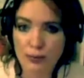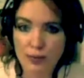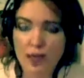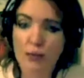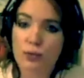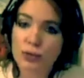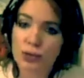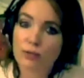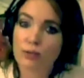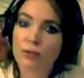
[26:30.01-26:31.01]
and
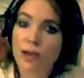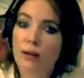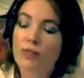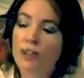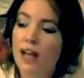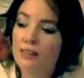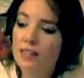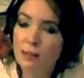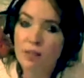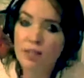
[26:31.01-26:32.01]
also be able to have
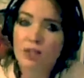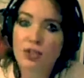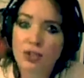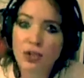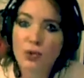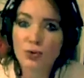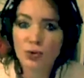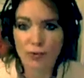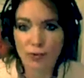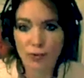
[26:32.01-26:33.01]
something that
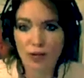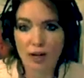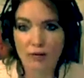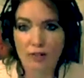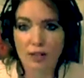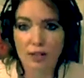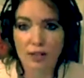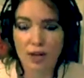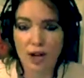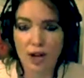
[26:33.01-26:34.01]
shows for it after this
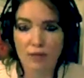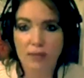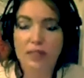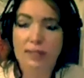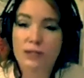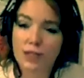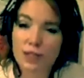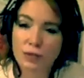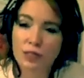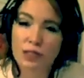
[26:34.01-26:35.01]
time, that's
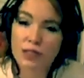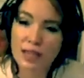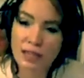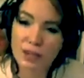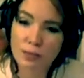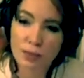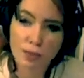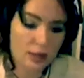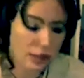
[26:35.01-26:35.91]
physical, that's tangible.